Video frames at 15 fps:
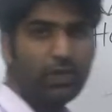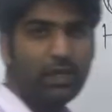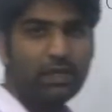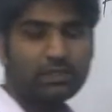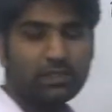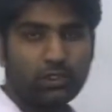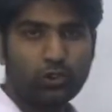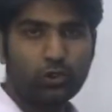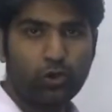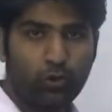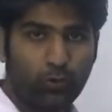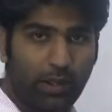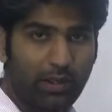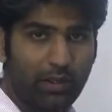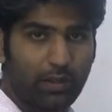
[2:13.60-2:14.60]
is
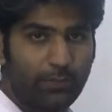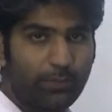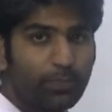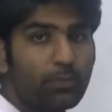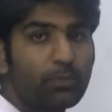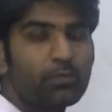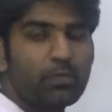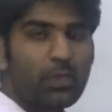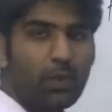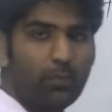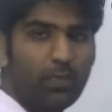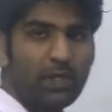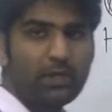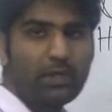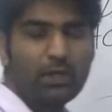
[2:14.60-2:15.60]
12.
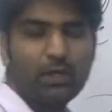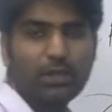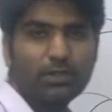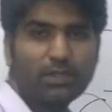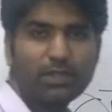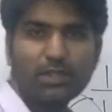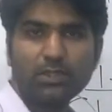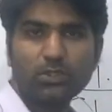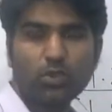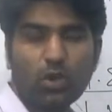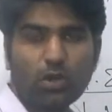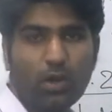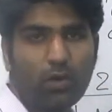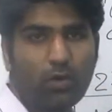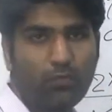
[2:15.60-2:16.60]
But this is
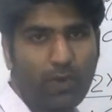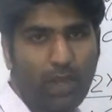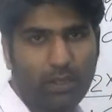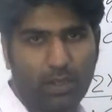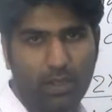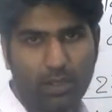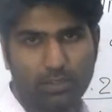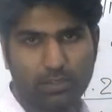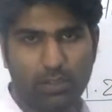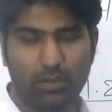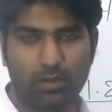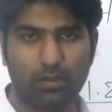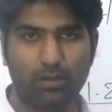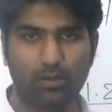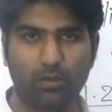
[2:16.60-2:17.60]
not our final answer,
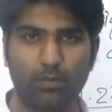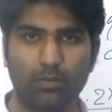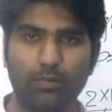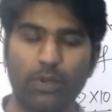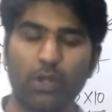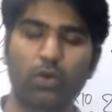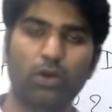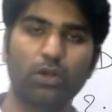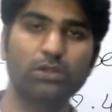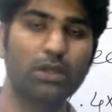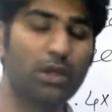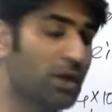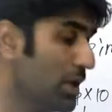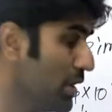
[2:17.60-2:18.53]
because